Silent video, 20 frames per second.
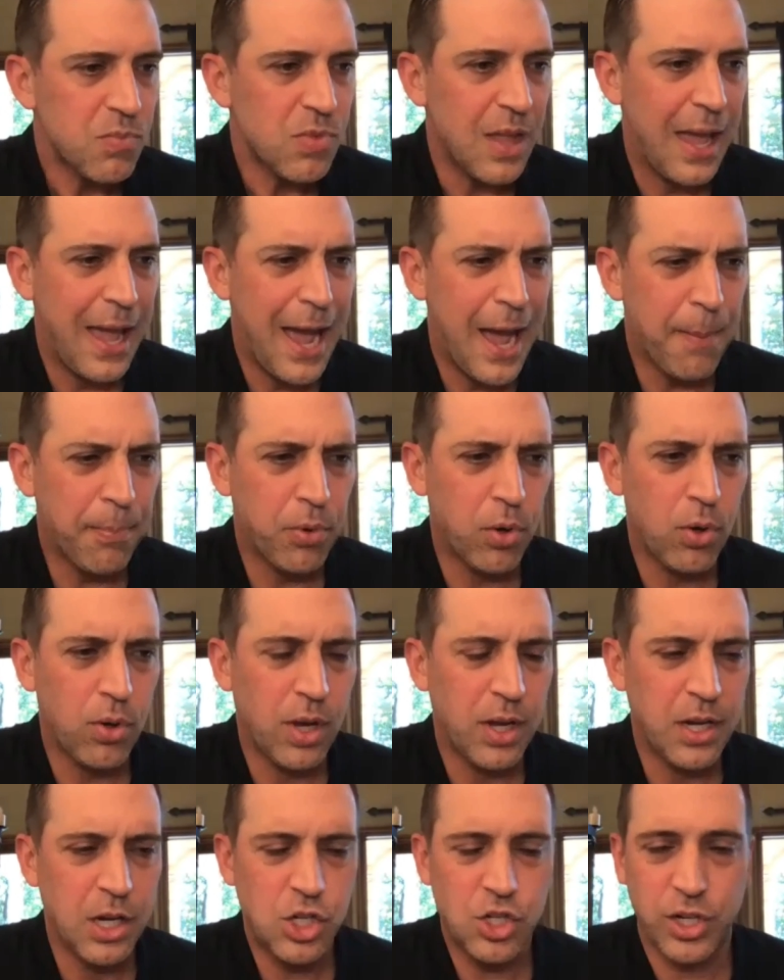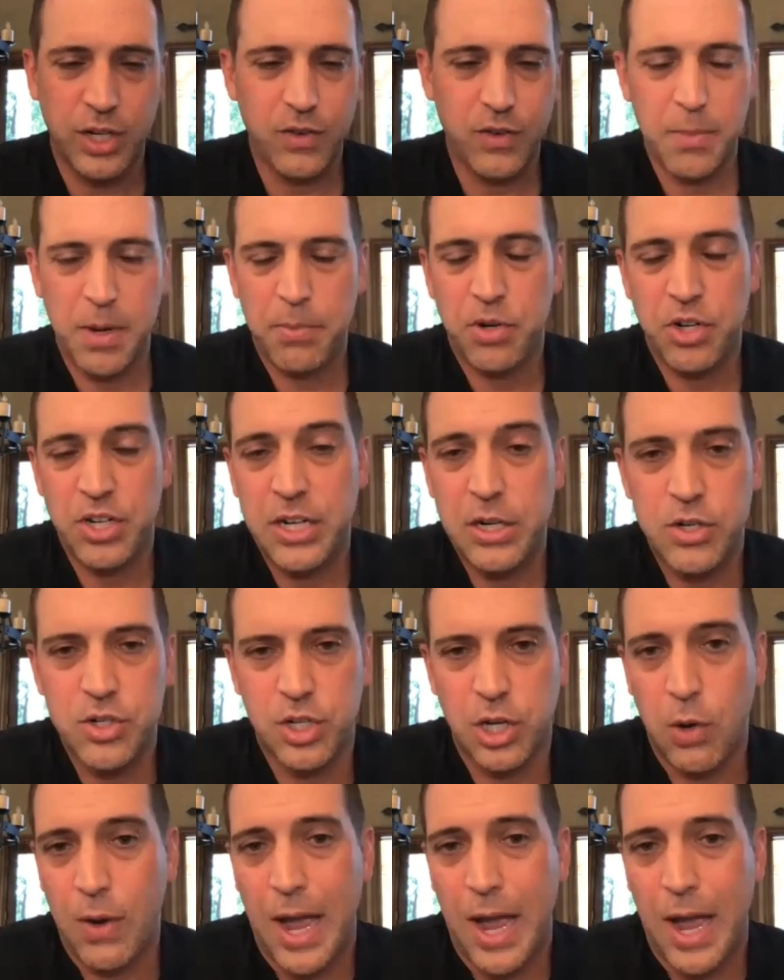Apple initially, remember years ago,